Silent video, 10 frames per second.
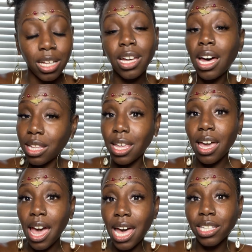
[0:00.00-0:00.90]
Cut
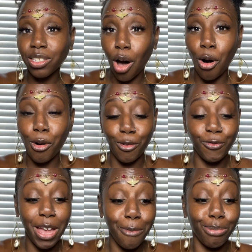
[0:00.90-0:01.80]
their ass off.
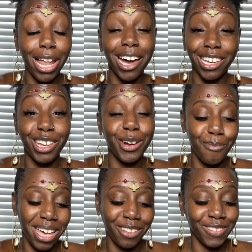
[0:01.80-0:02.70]
They're blocking your
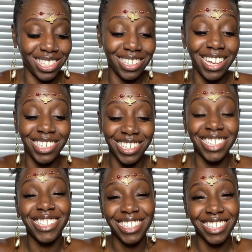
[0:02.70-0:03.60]

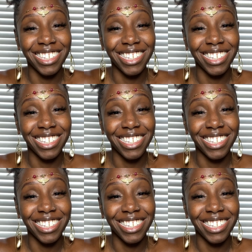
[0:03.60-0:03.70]
manifestations.